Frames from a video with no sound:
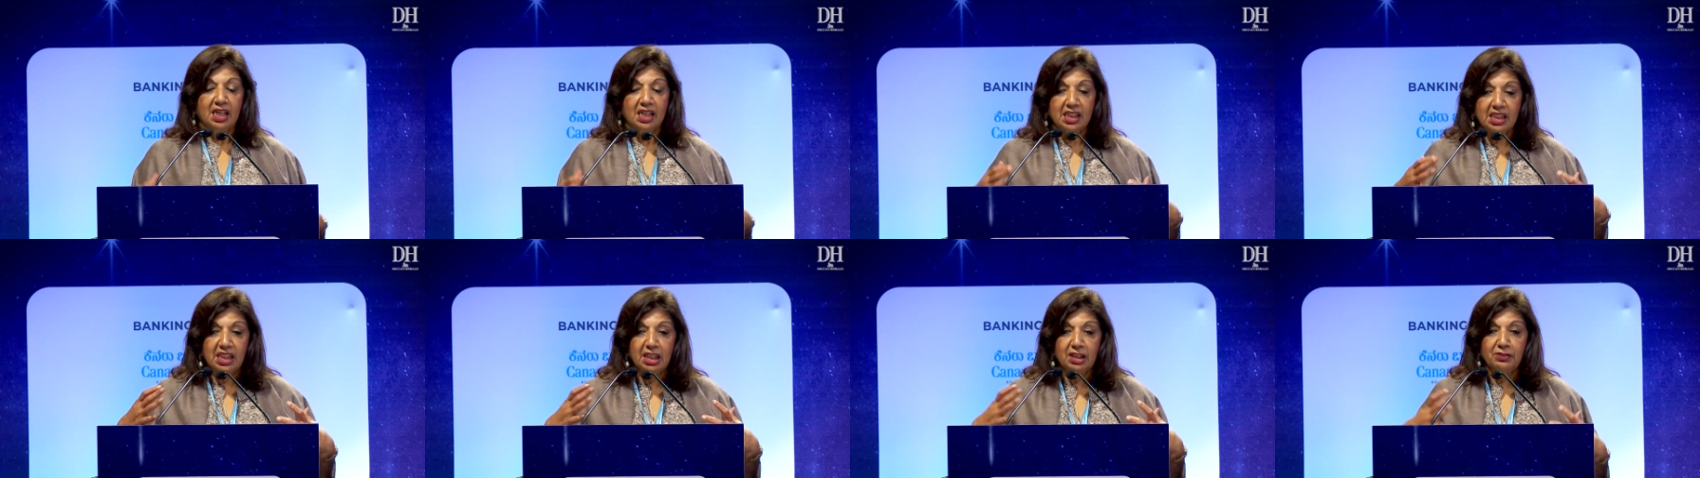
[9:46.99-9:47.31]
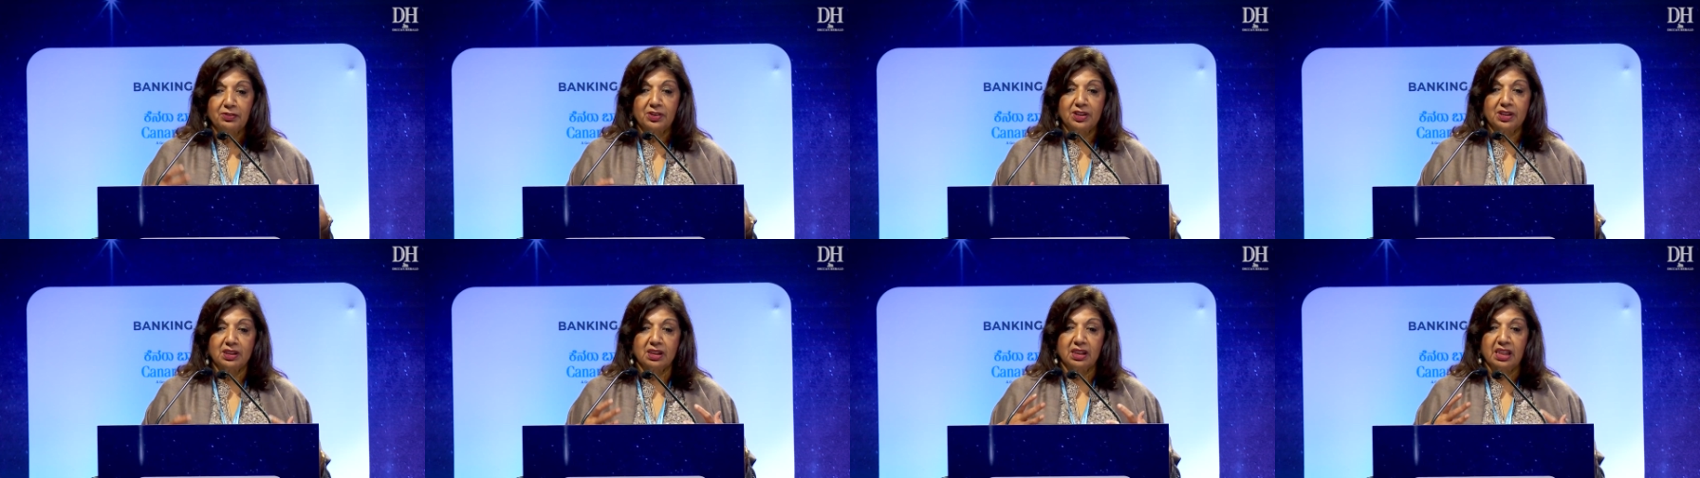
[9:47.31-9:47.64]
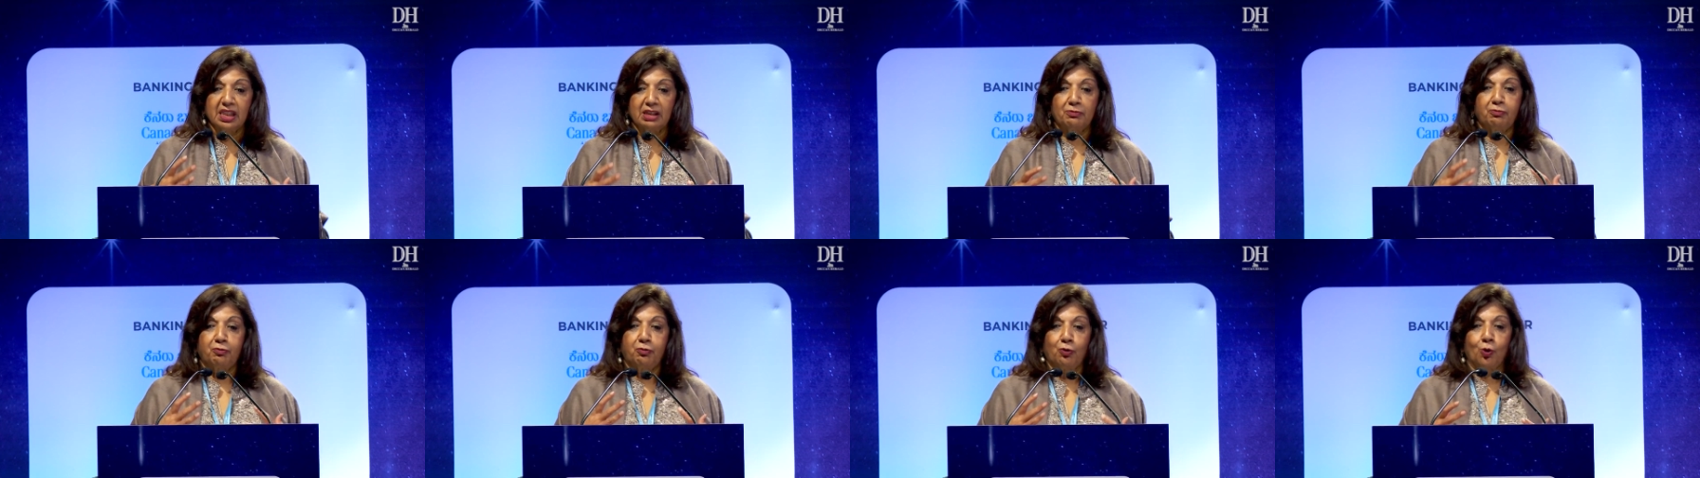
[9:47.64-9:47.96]
given the
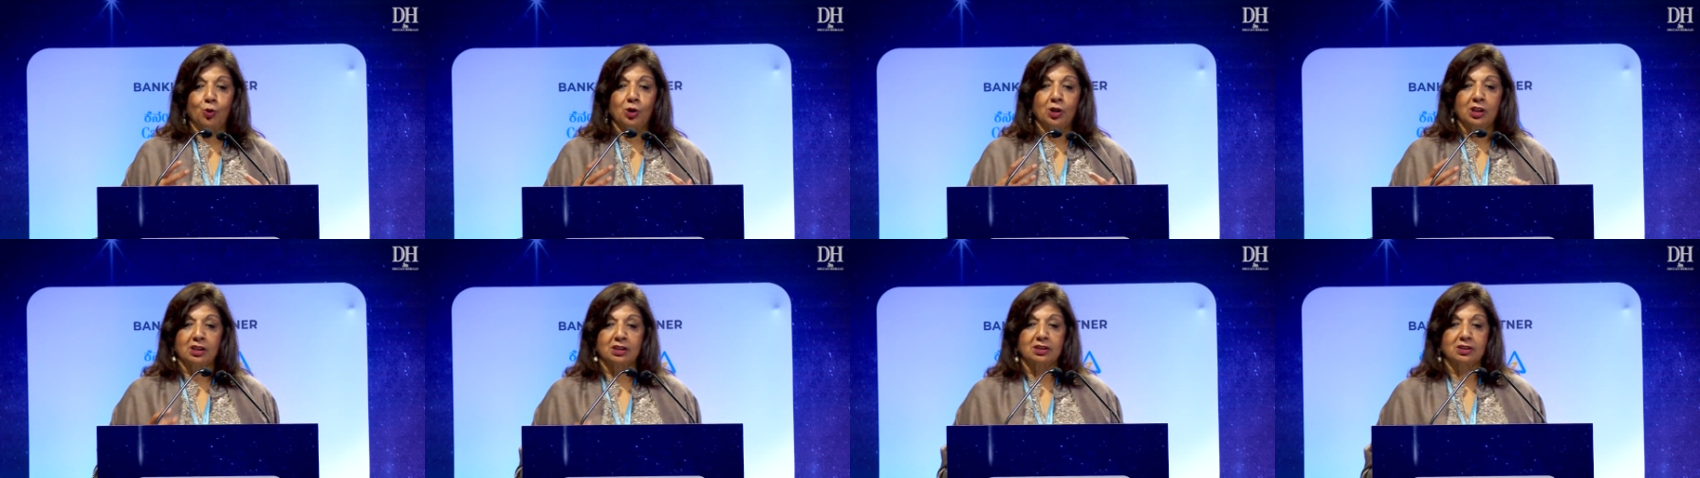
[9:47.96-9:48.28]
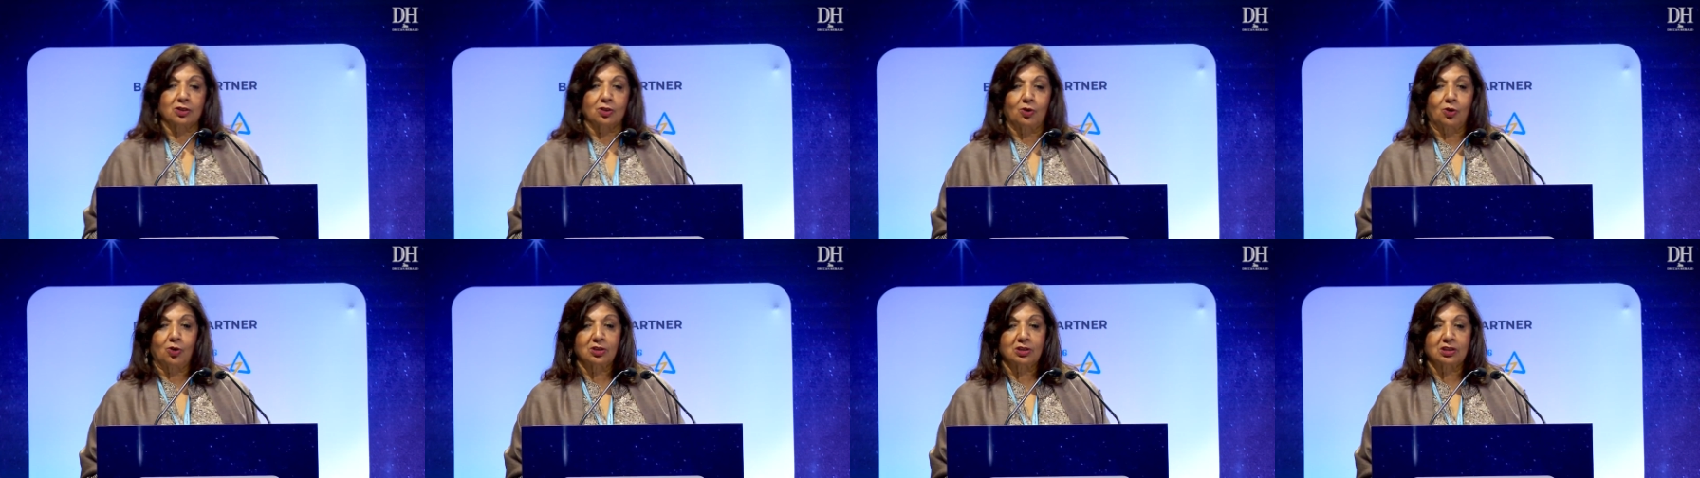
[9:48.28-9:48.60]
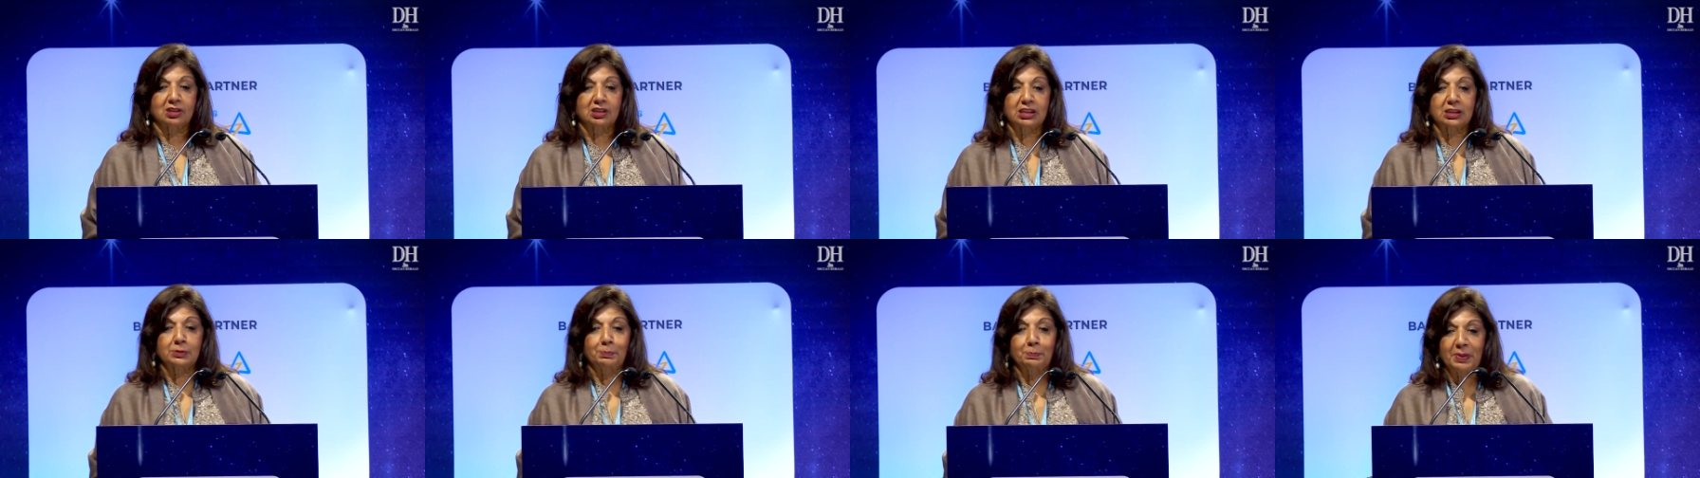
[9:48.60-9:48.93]
focus on
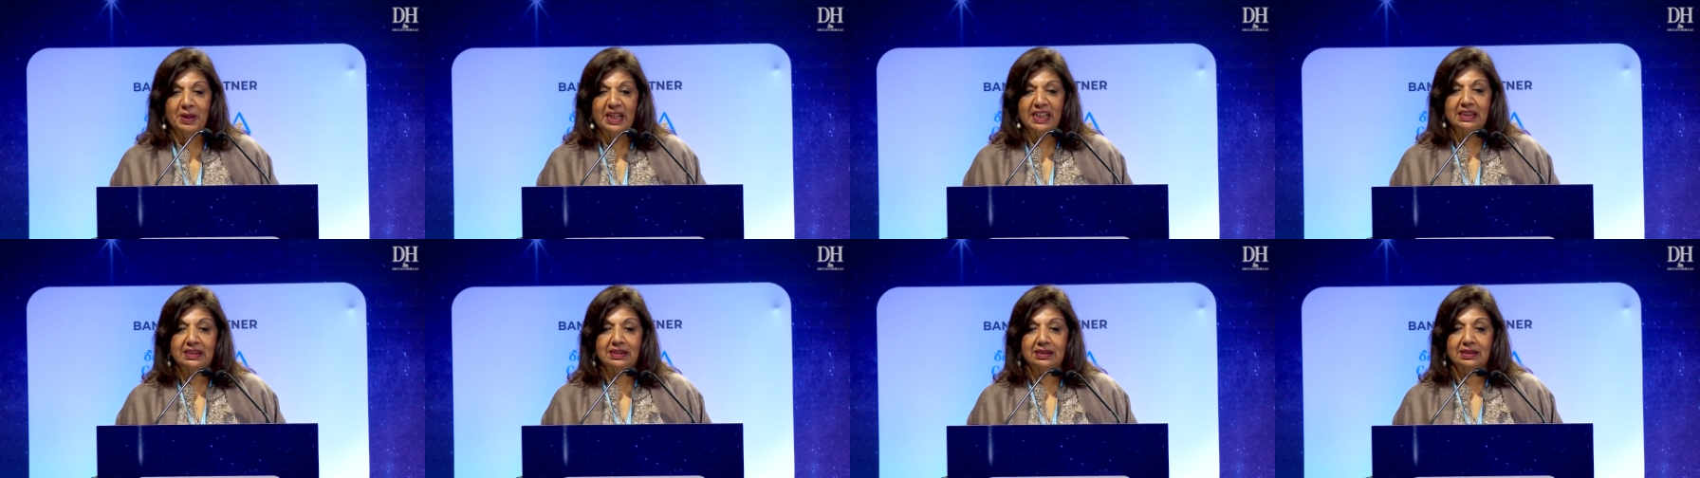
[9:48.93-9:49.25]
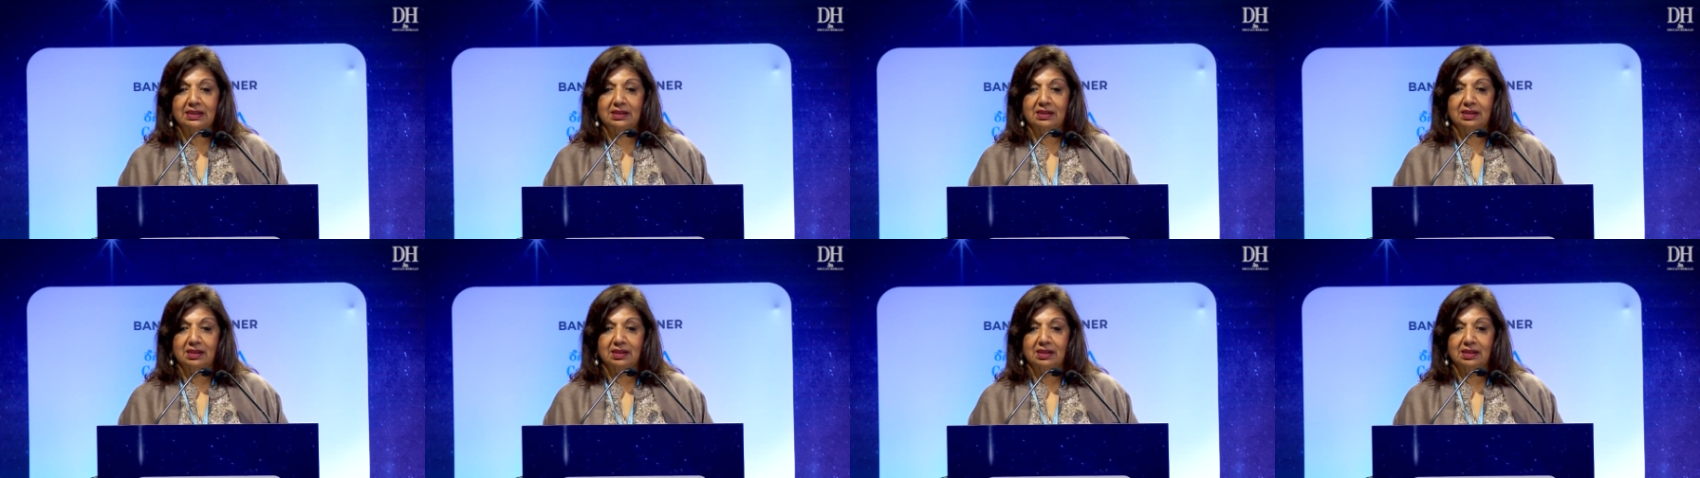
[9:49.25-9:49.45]
space